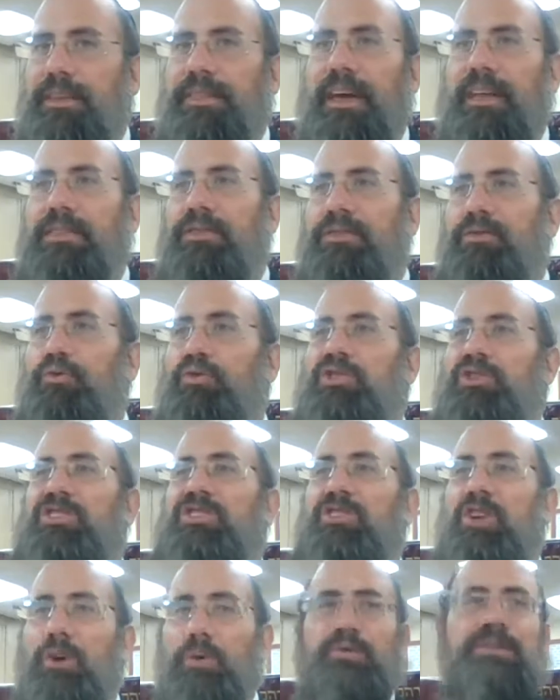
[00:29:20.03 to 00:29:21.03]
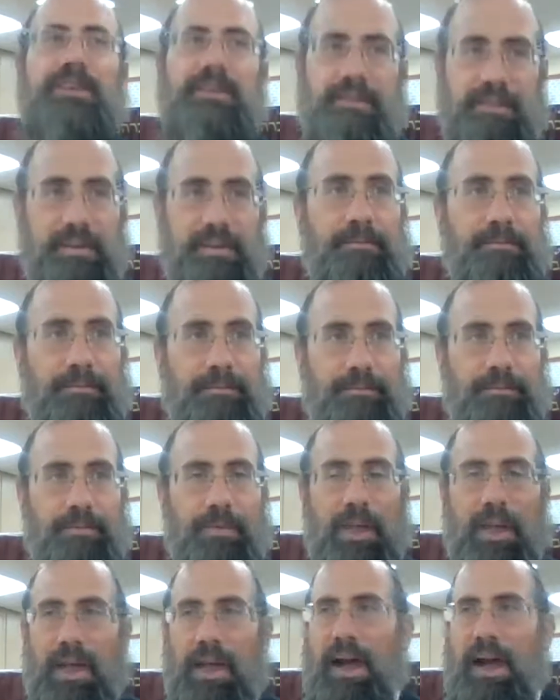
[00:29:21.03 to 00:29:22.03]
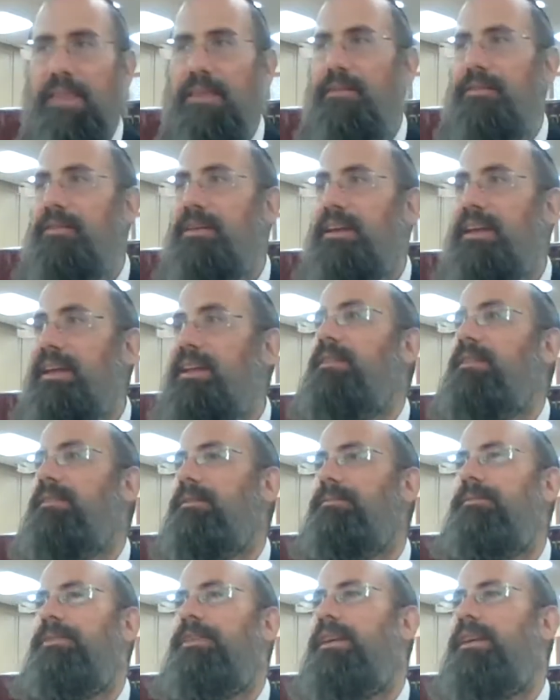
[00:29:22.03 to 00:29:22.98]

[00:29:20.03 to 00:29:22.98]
then threw stones at him, and then they killed him.